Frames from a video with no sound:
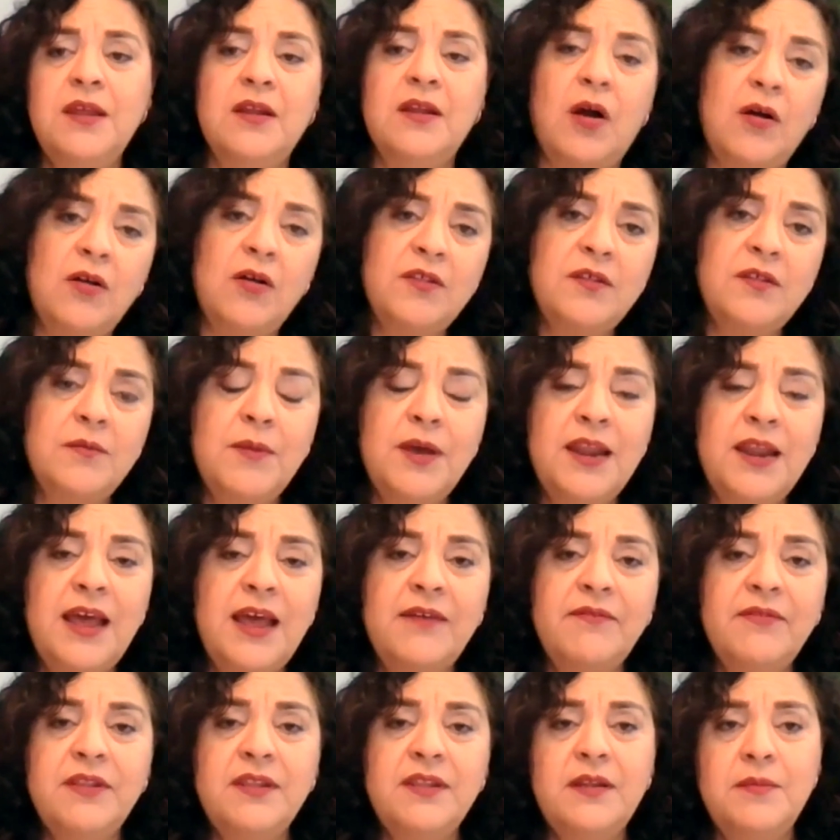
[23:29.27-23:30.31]
It also might
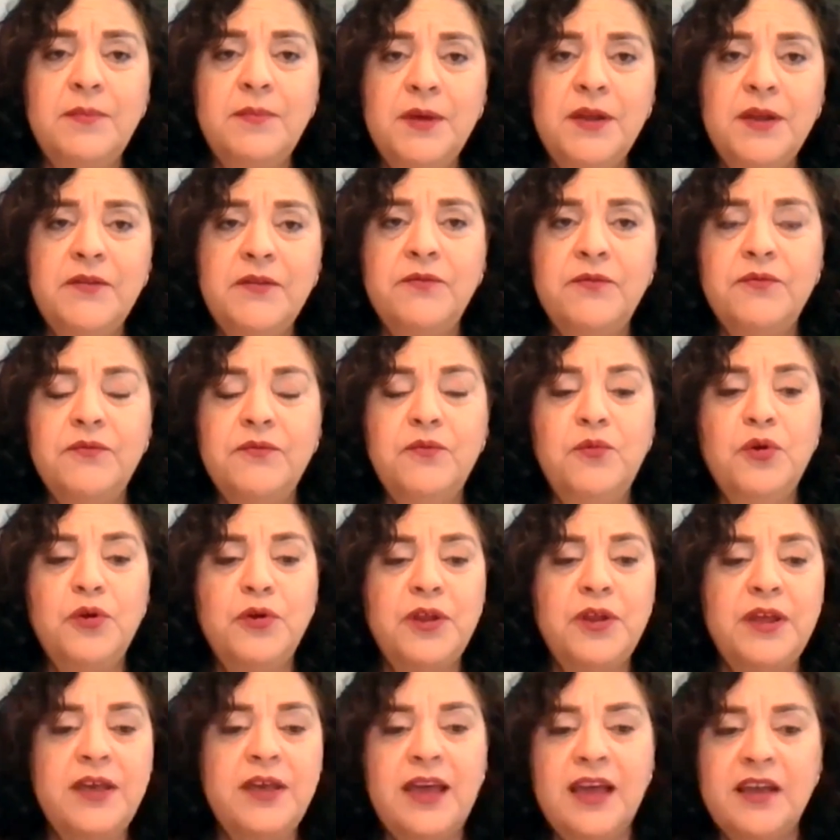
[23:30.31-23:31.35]
have a little bit of
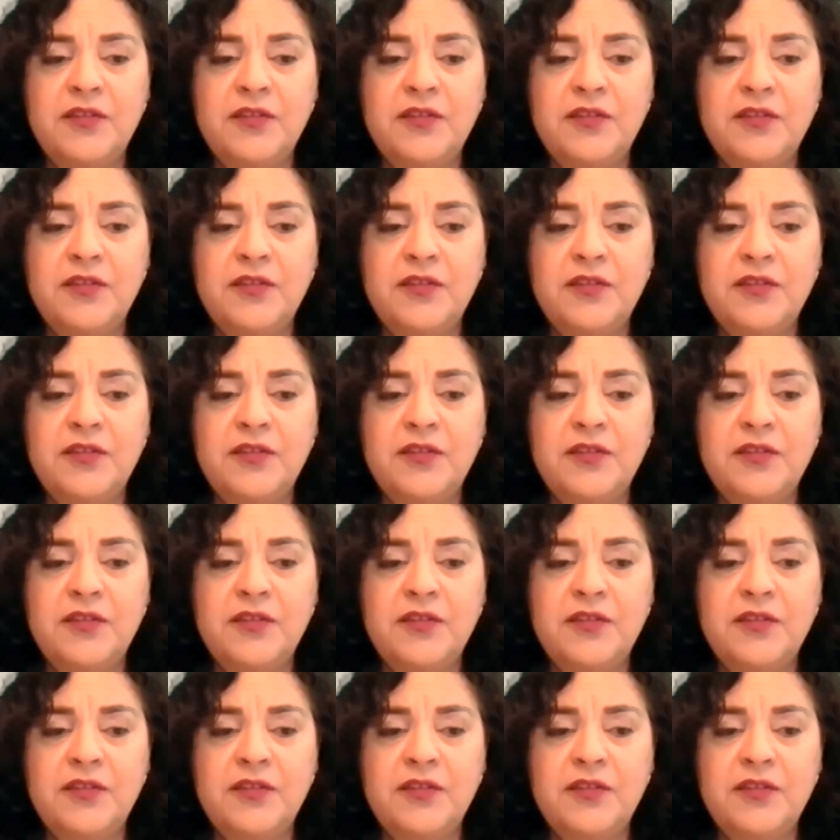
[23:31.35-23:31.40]
wording,